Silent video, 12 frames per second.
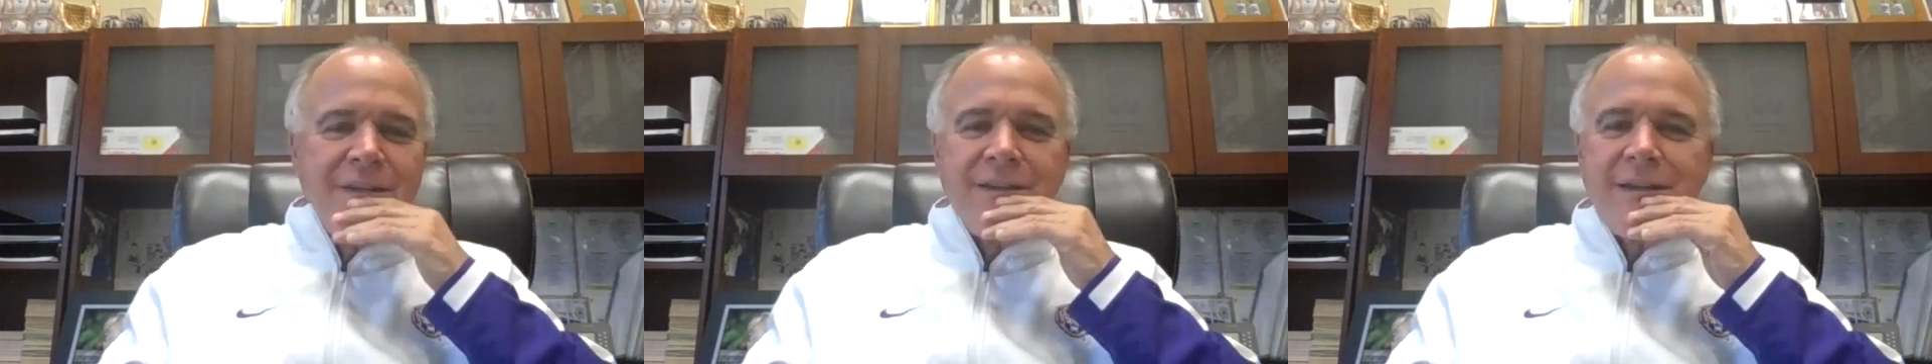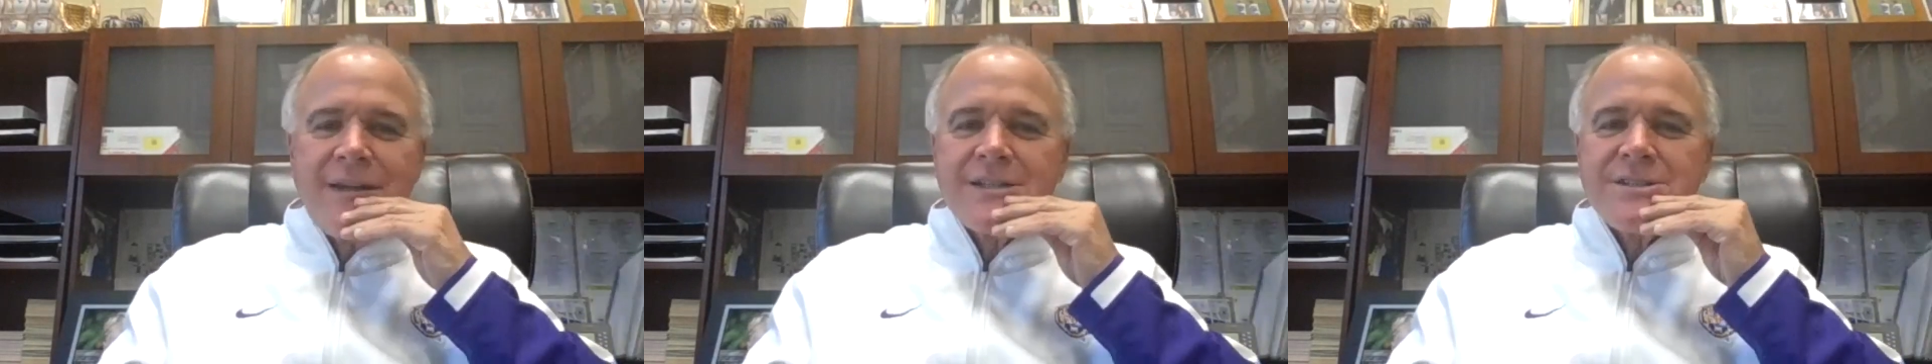And
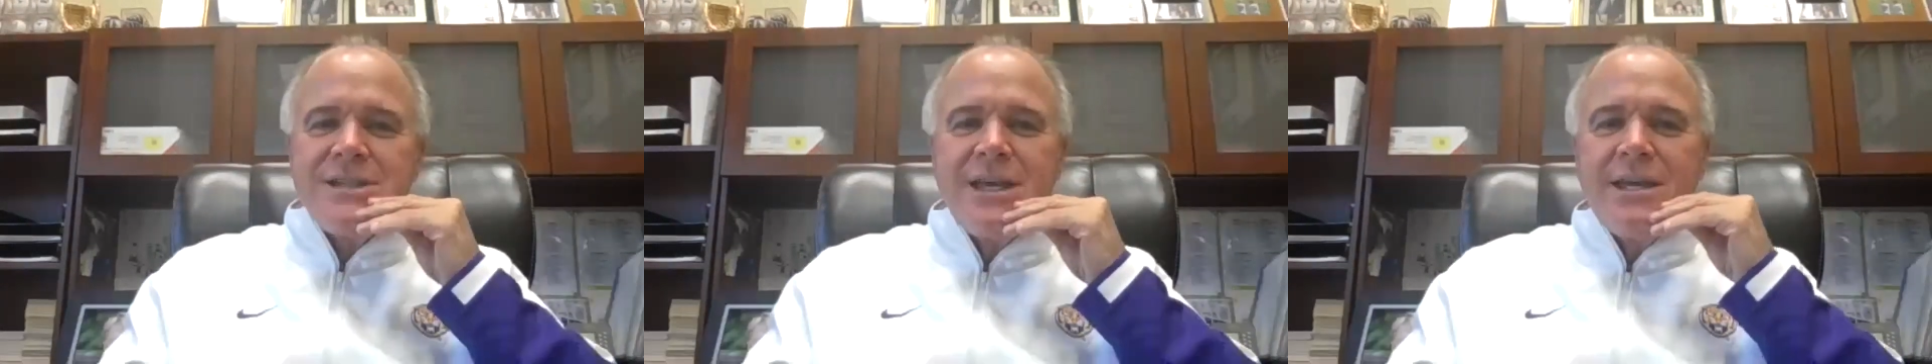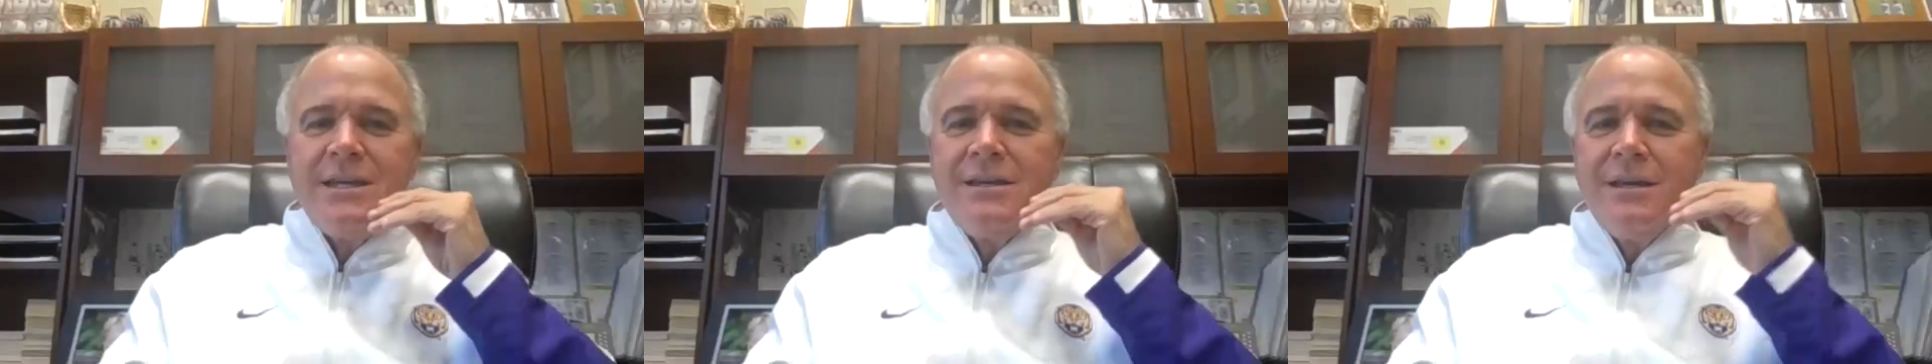the next
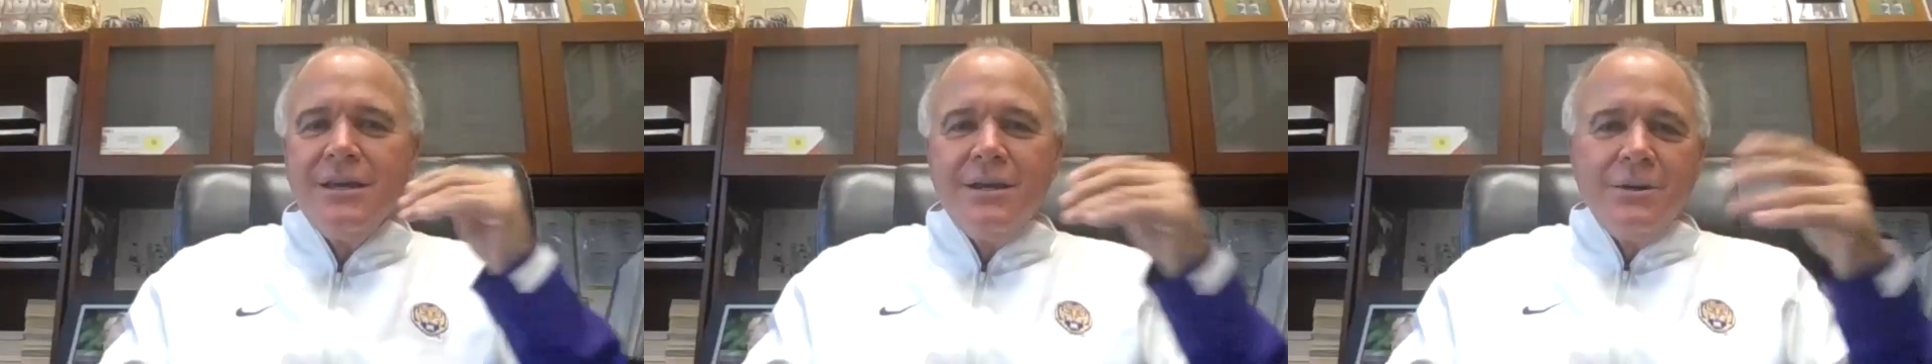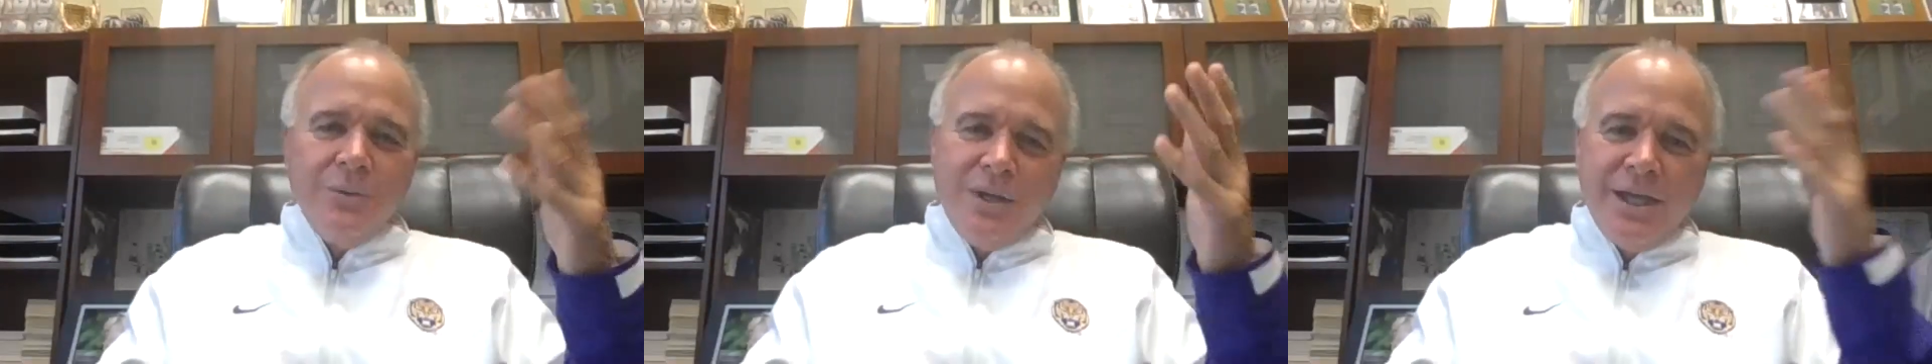day
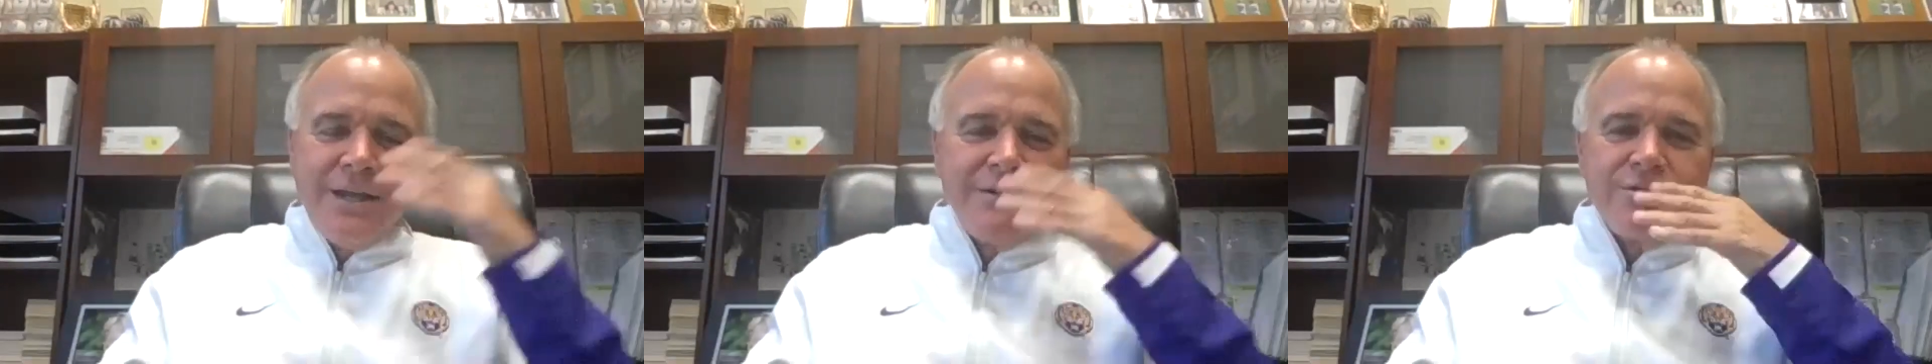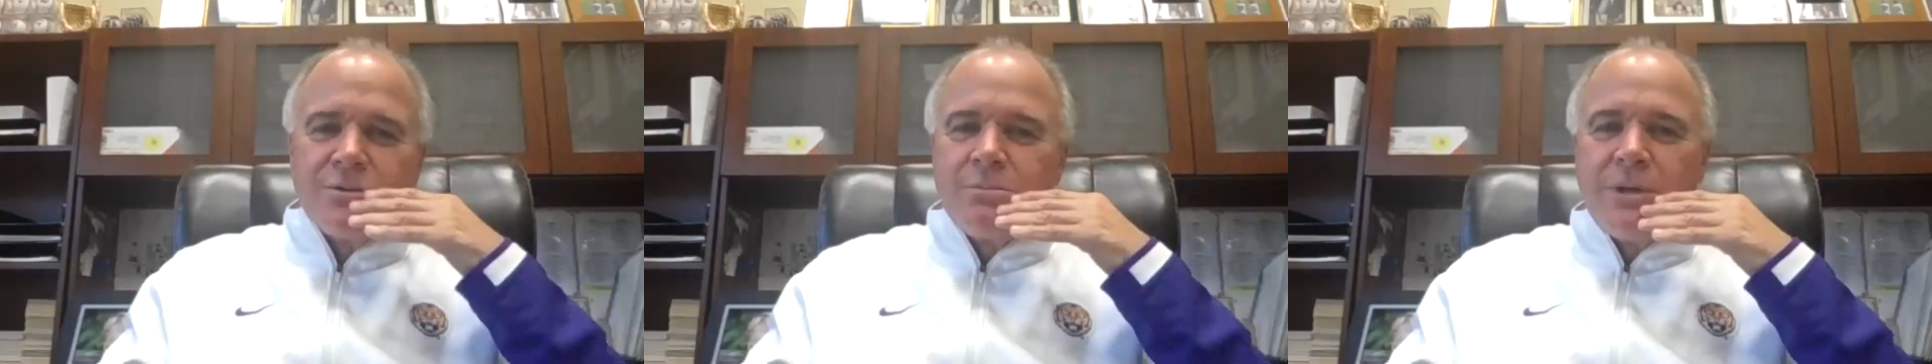we had a
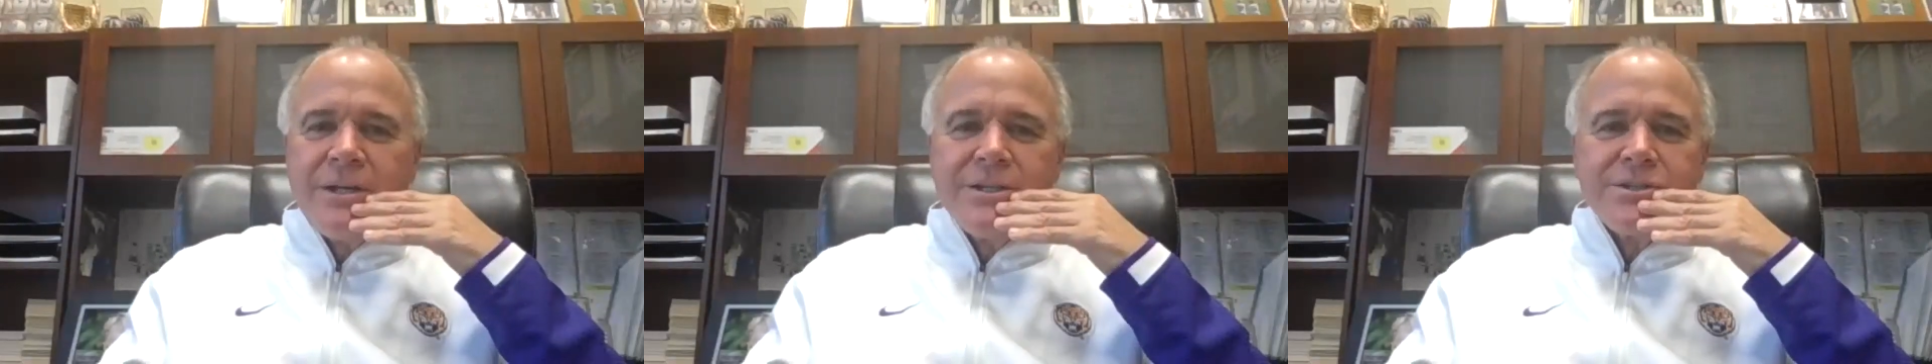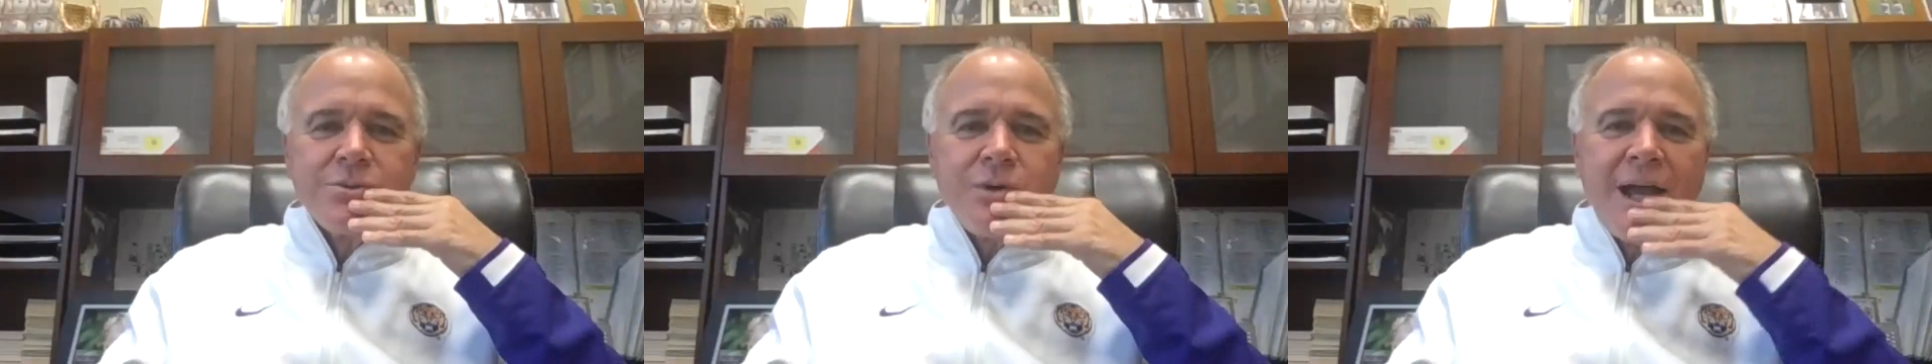
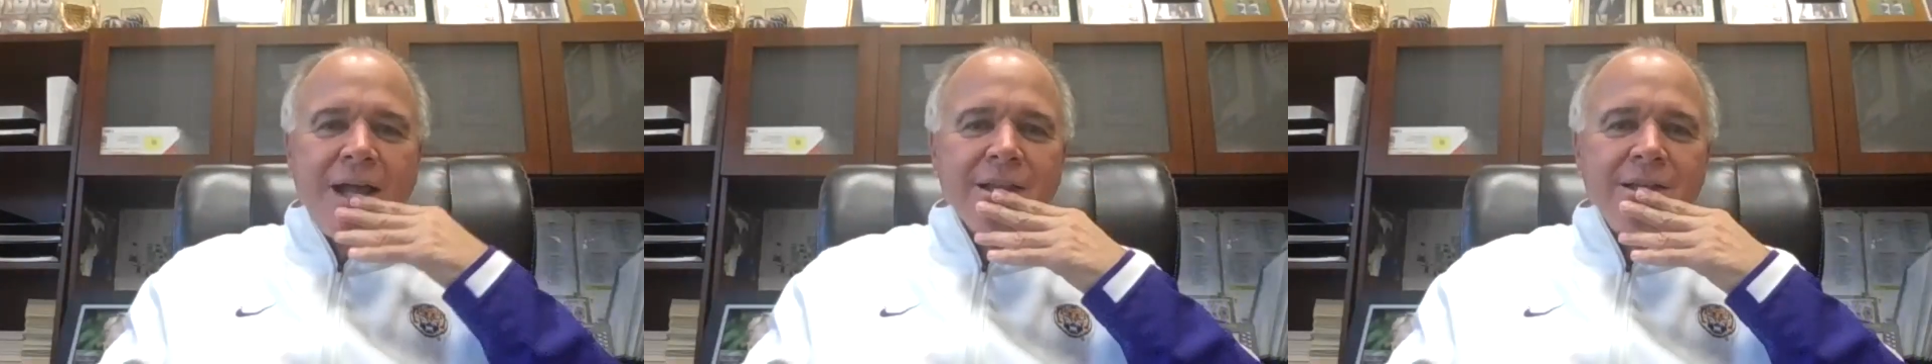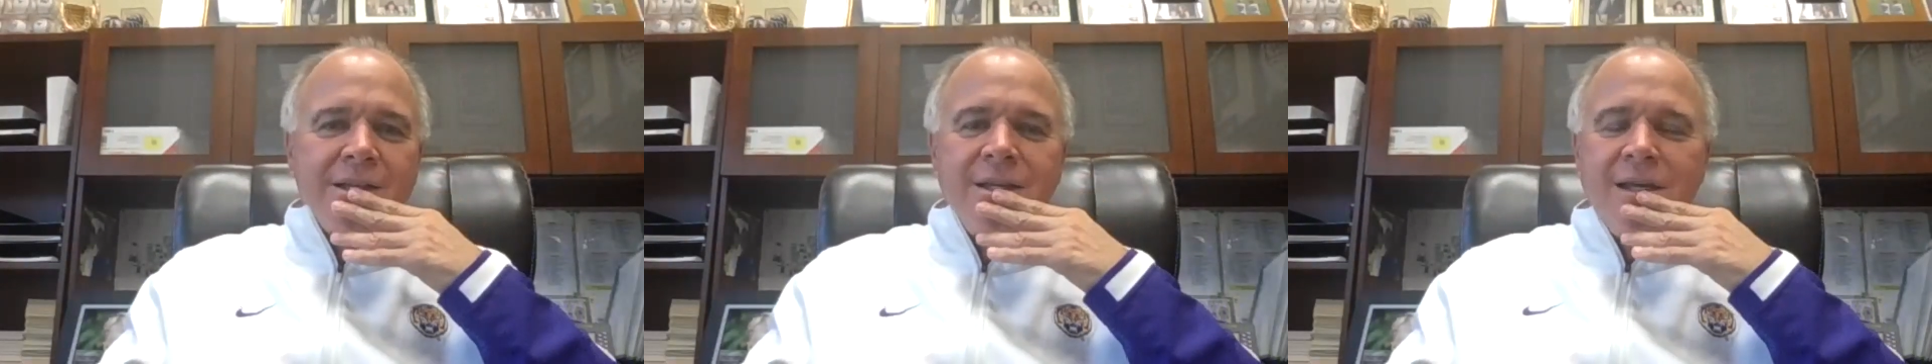tremendous
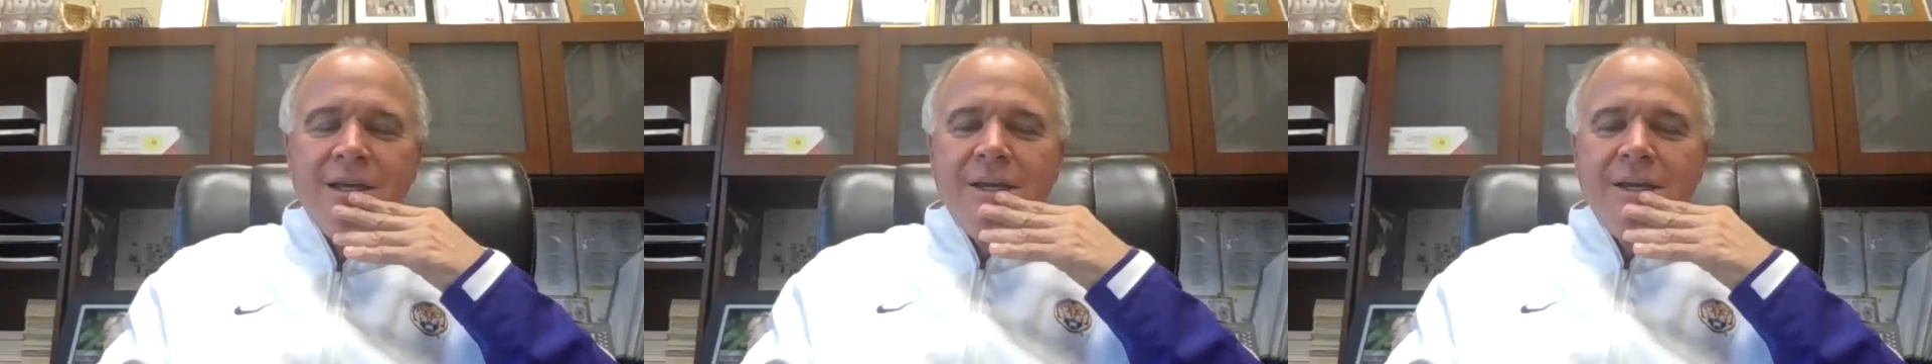rally